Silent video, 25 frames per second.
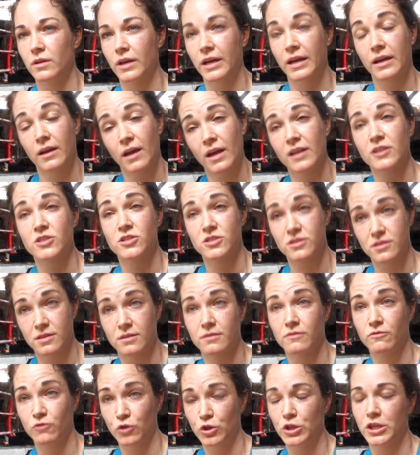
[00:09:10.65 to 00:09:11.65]
Like I just
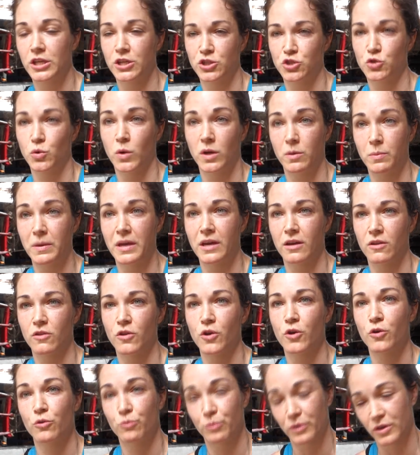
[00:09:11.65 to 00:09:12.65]
really enjoyed being alone